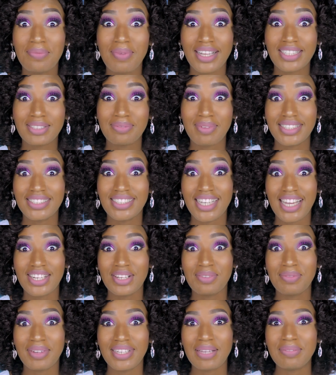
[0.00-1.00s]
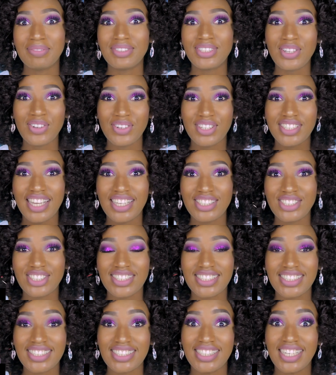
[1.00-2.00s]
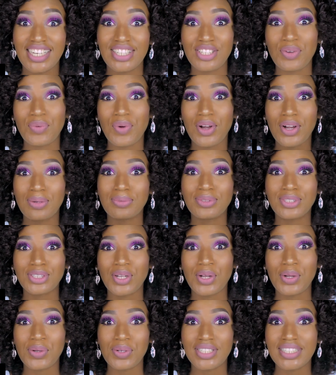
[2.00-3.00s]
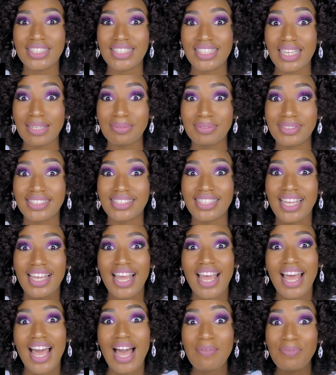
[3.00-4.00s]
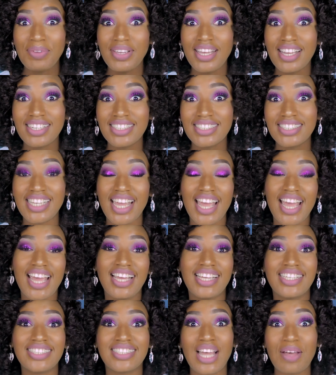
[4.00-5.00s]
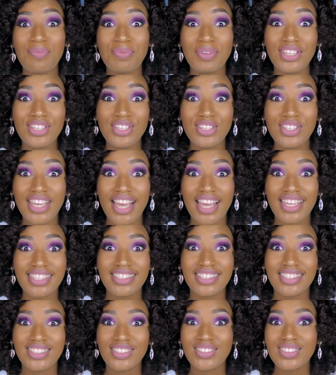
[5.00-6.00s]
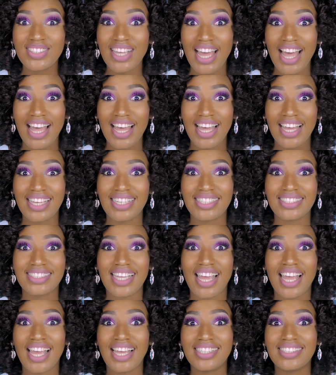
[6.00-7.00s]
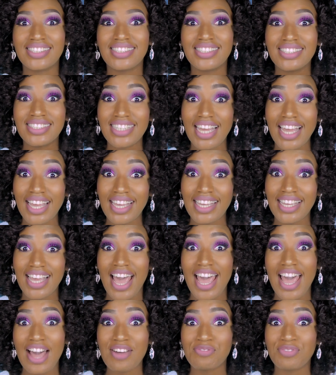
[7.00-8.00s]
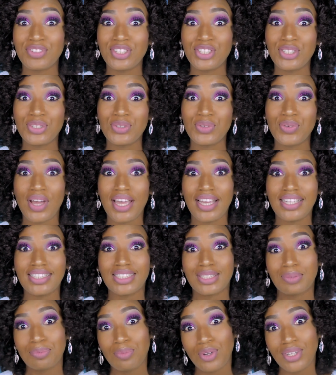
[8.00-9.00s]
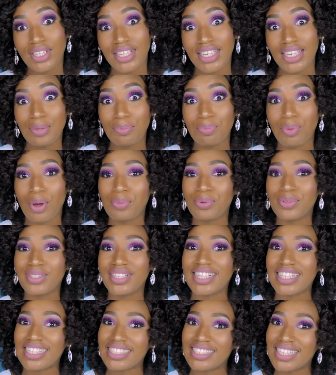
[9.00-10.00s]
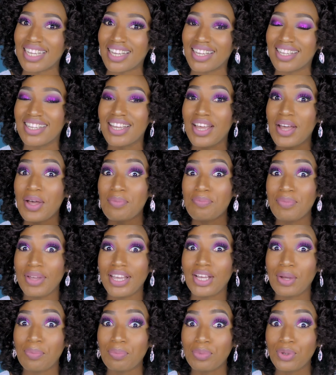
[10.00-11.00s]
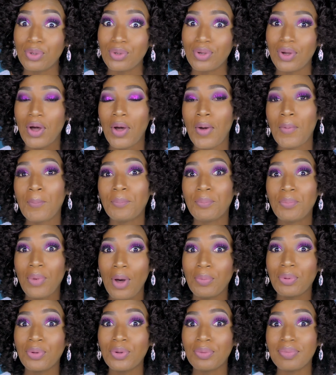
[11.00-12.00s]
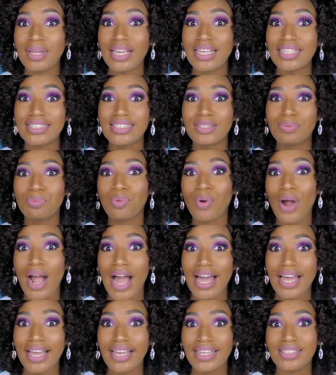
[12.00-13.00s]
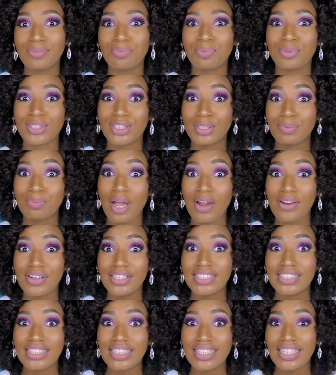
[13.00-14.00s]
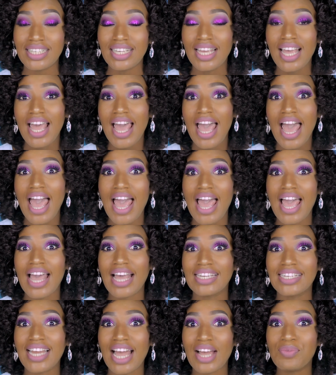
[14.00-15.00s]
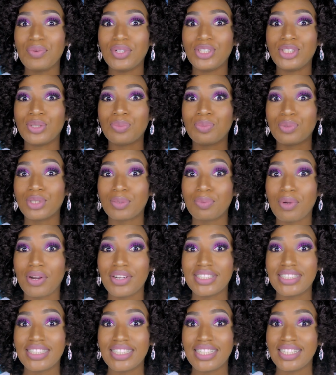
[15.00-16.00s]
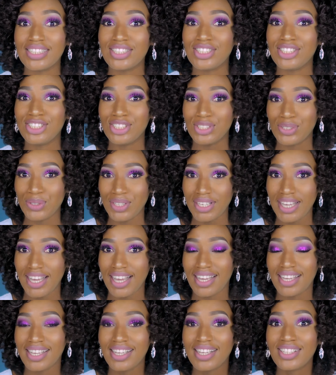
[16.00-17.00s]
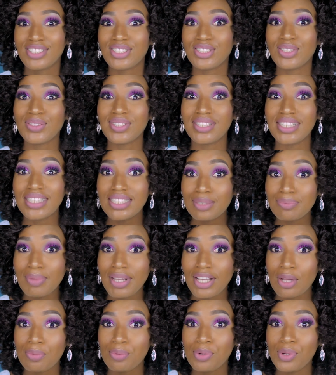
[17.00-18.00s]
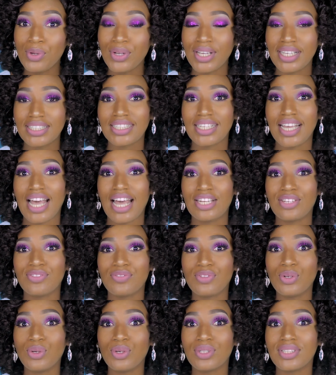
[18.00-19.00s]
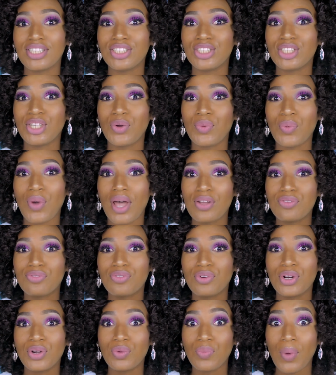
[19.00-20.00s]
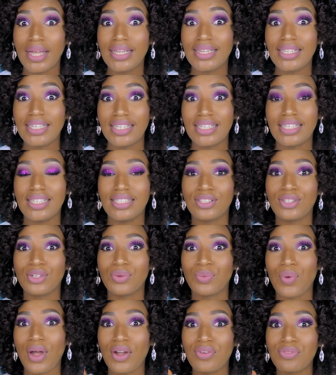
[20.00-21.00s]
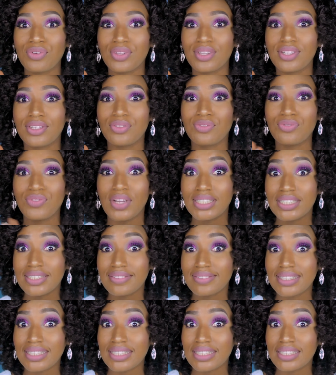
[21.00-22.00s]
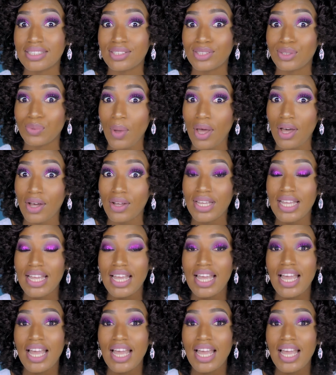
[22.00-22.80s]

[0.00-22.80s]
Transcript: Back to my channel. My name is Johnson and you're welcome to CorieTips. Happy holidays, happy new year to you guys. And today I have for you a smoky purple glitter makeup look. Purple means pride, prosperity, and I wish you prosperity in the new year. So this makeup look is the kind of look that you can wear for a wedding, you can wear for the festive season as well,